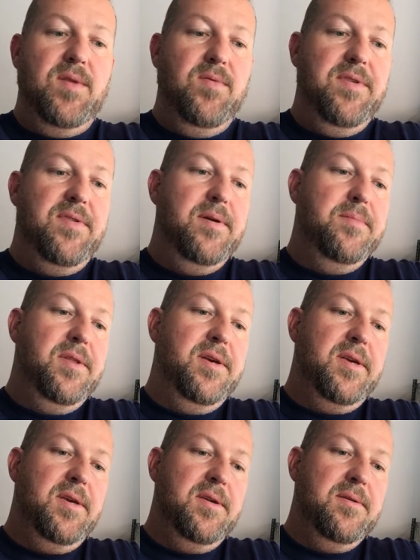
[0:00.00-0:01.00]
with them
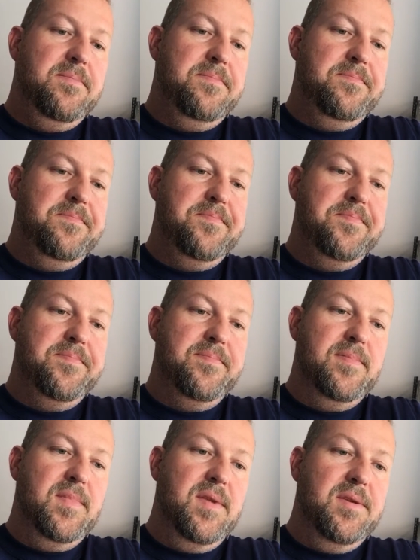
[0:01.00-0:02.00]
leaking.
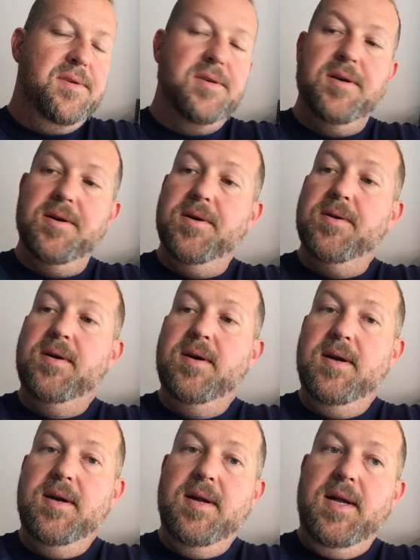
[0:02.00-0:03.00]
So
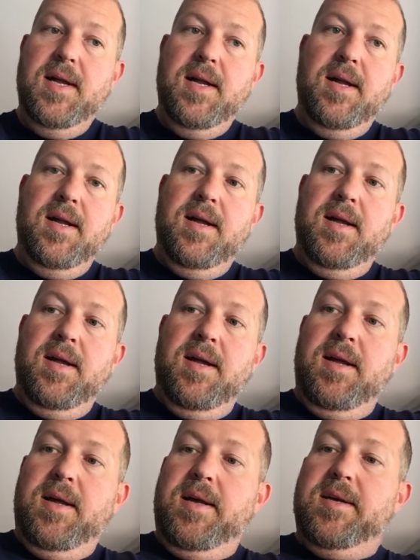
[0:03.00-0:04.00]

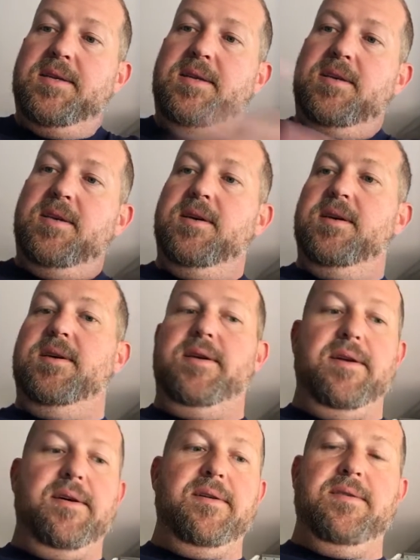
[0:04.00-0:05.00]
it's
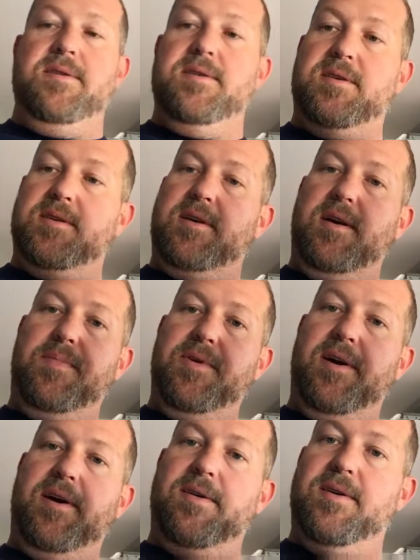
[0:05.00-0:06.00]
you know, this is a couple
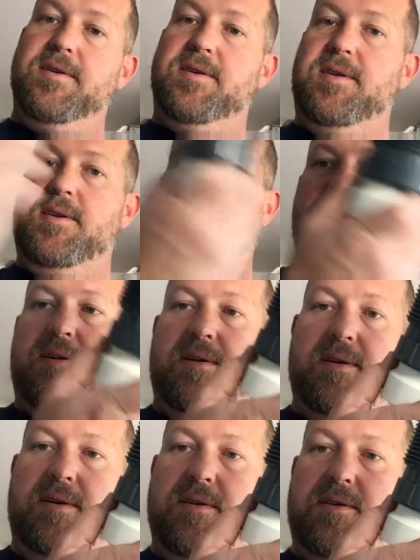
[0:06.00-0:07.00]
dollars,
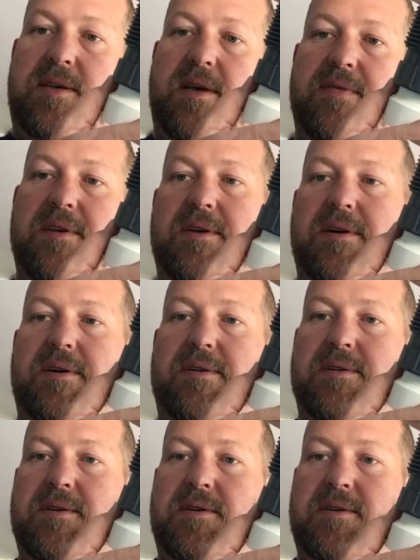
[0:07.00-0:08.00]

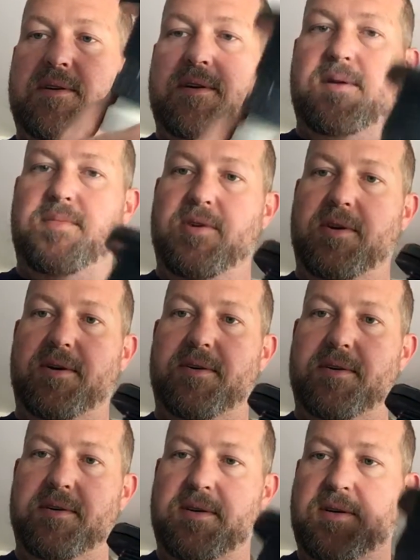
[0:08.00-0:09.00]
$70, couple
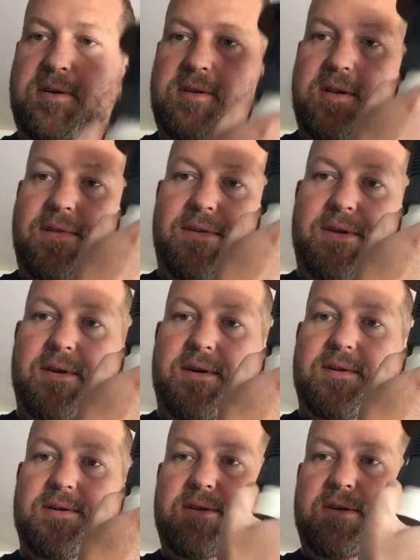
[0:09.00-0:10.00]
dollars,
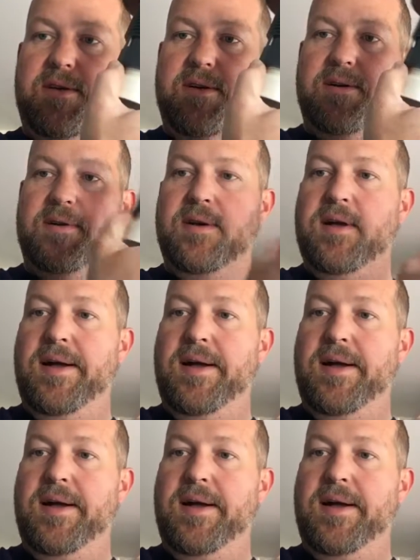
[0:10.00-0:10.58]
$70. You know,